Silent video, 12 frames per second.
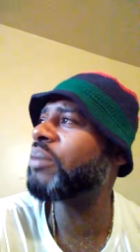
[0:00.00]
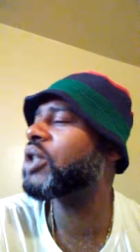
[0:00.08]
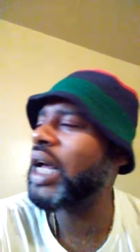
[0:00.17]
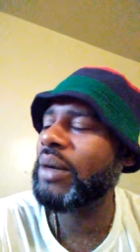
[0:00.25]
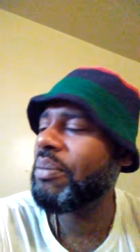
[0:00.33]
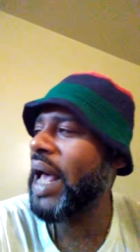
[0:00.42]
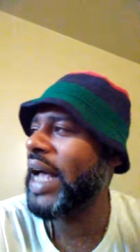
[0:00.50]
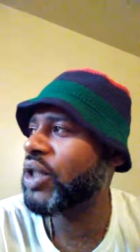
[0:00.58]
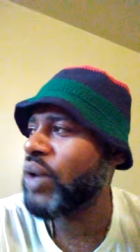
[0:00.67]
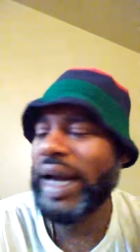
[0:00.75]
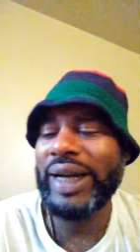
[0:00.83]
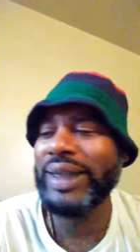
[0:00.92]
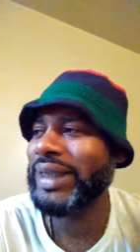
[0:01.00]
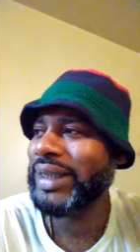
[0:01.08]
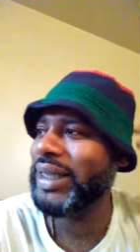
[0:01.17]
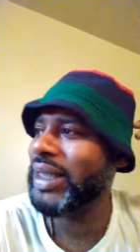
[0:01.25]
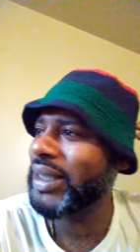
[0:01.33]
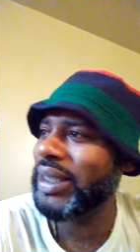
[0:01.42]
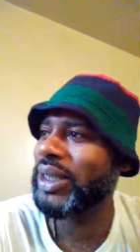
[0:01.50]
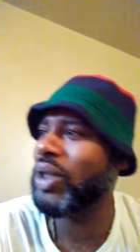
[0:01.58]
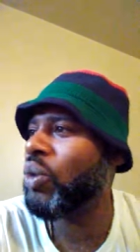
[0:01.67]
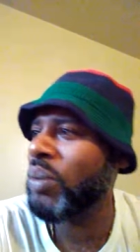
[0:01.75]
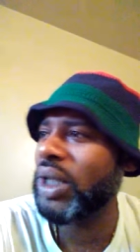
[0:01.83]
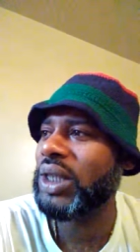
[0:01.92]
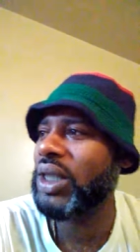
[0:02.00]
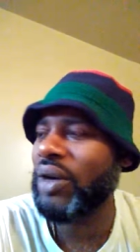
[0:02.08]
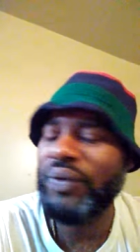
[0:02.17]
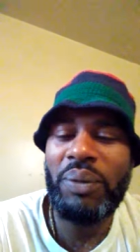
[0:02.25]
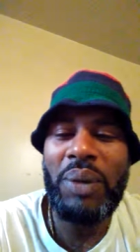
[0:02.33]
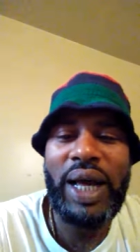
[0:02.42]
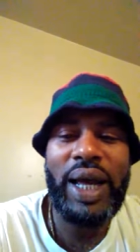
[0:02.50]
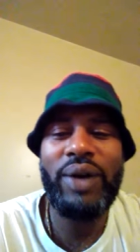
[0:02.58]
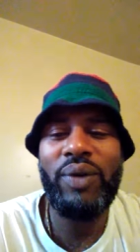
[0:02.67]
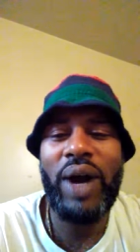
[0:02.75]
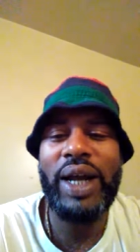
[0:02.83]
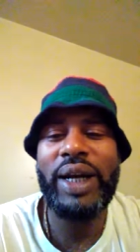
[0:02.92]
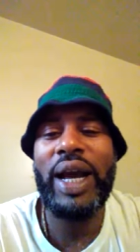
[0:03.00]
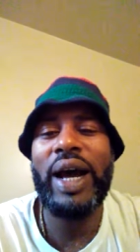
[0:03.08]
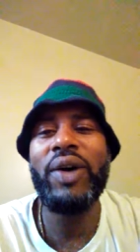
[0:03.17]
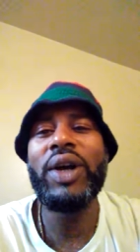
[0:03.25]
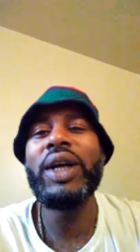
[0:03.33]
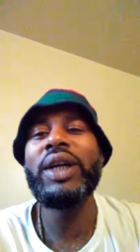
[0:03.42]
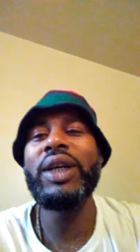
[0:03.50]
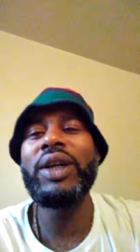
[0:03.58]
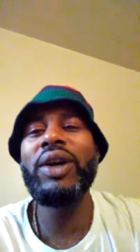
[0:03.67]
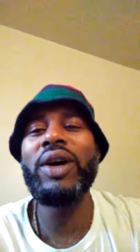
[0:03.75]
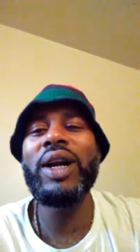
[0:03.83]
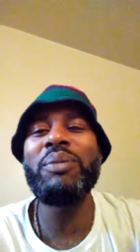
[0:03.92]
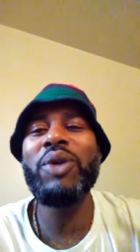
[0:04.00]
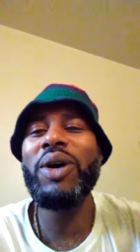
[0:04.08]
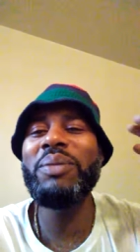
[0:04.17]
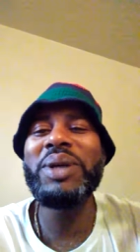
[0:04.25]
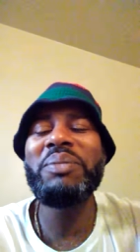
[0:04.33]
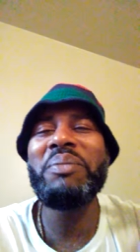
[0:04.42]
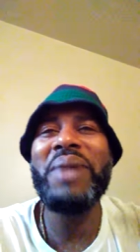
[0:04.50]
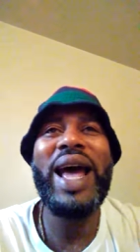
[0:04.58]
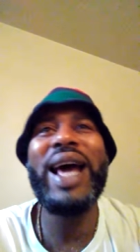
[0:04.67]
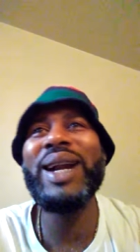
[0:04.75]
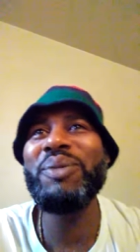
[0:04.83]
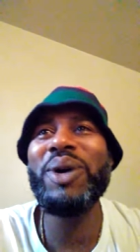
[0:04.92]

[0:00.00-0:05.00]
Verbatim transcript: I'm trying to backtrack because there's so much stuff in my head right now, you know, and I'm going to be mad.